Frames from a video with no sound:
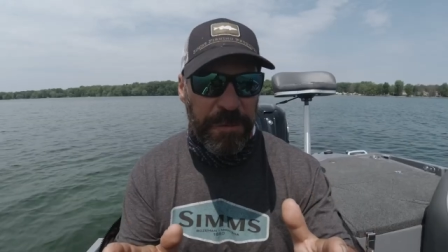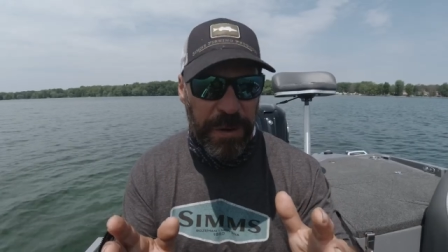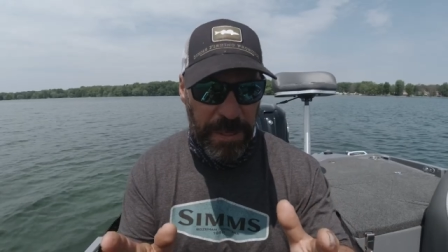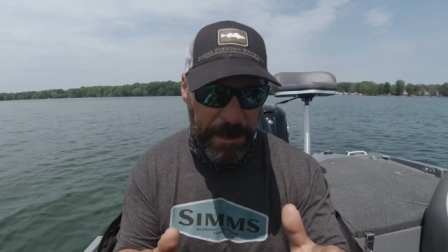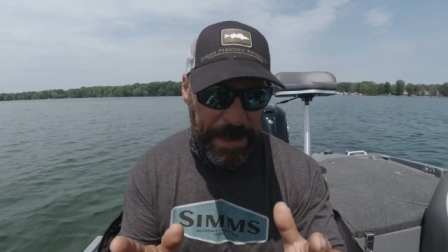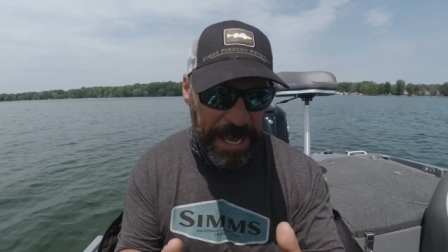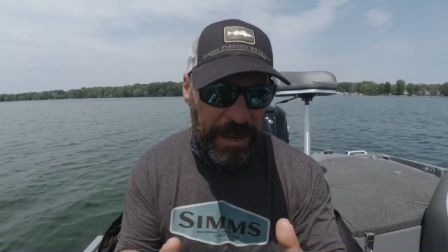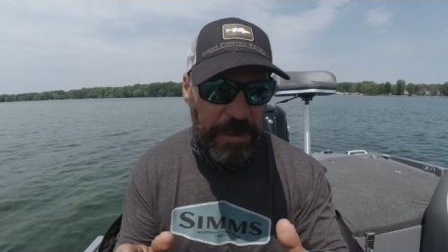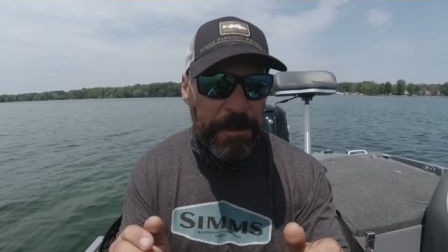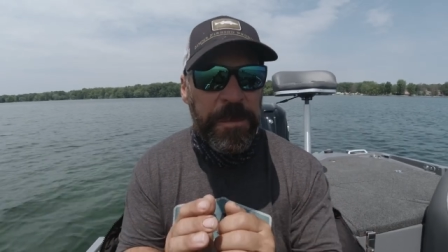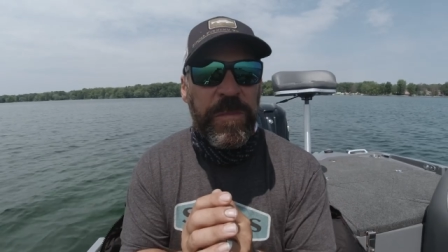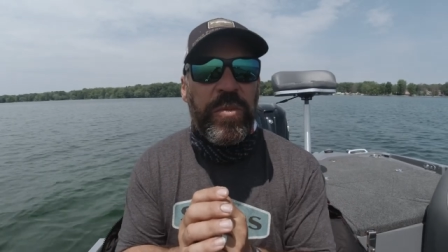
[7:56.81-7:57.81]
in front of the
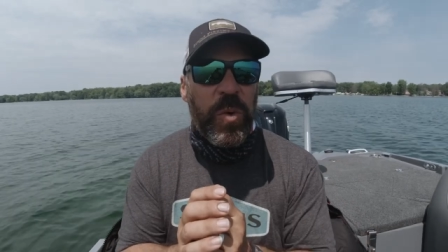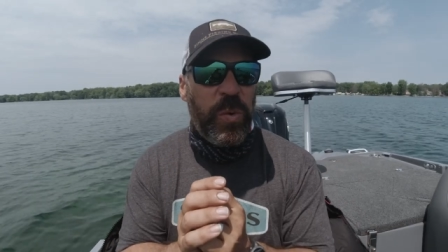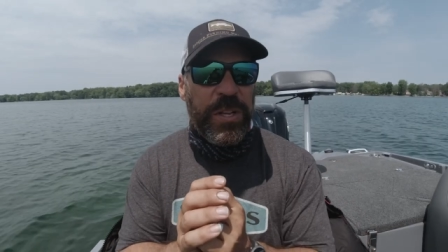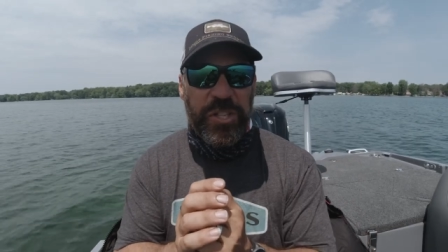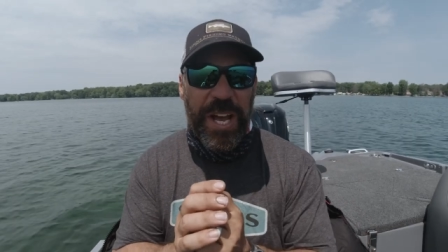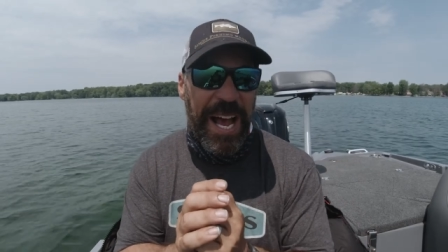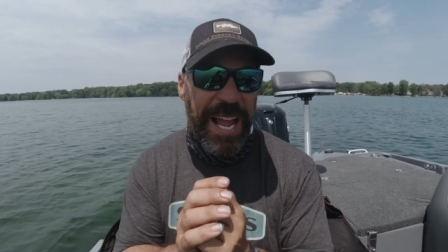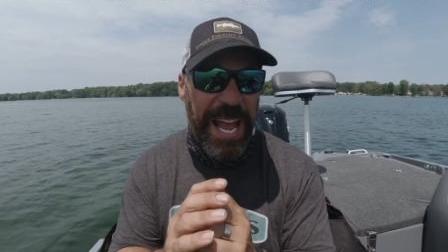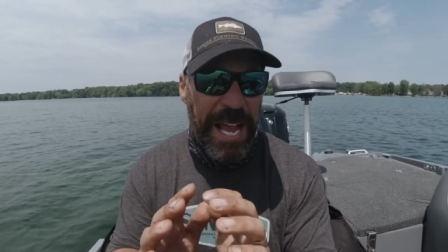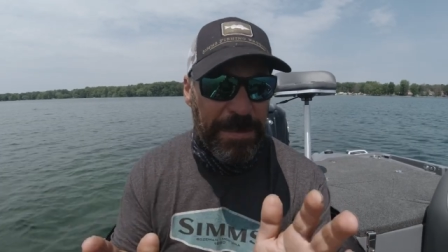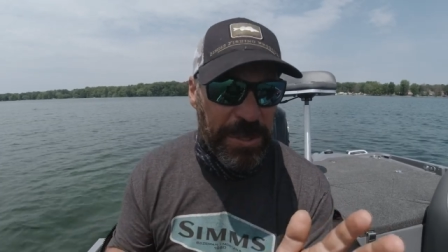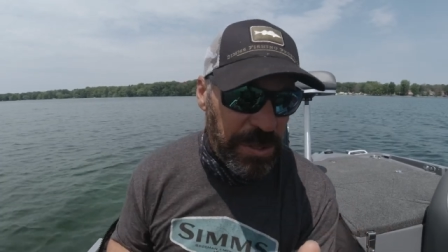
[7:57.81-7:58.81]
pedal, which I
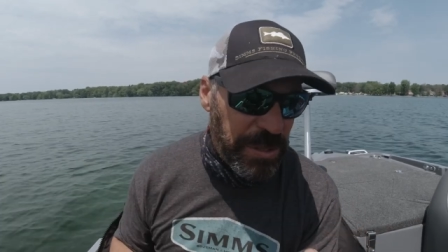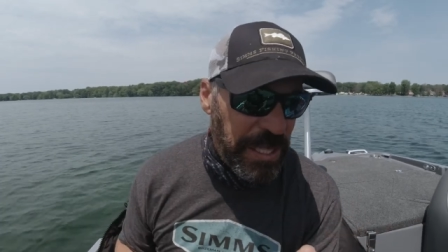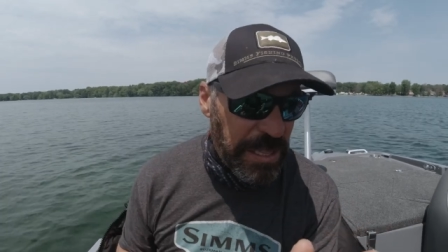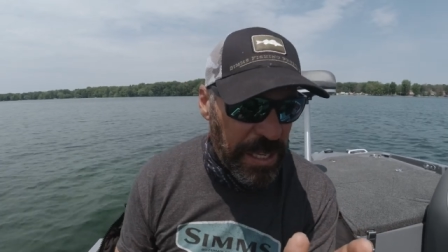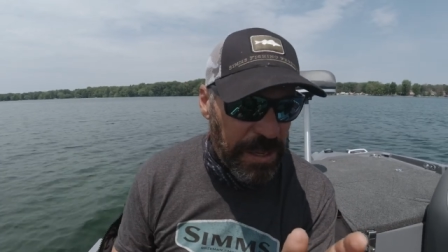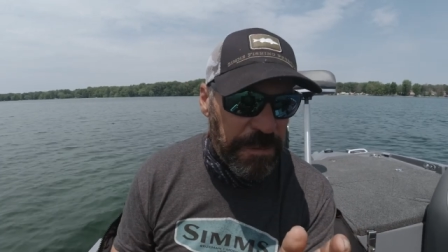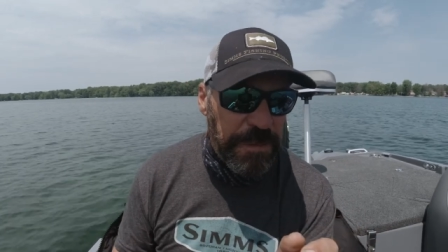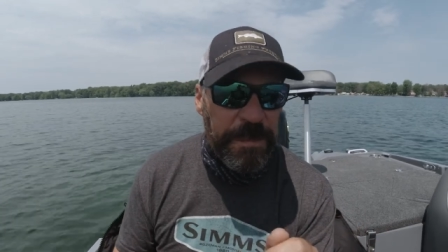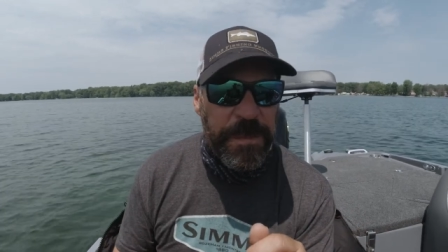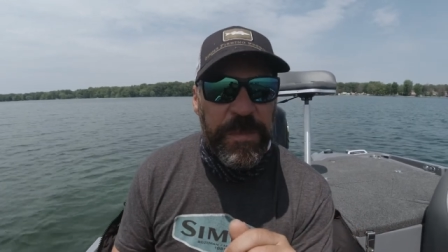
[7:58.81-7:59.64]
absolutely love.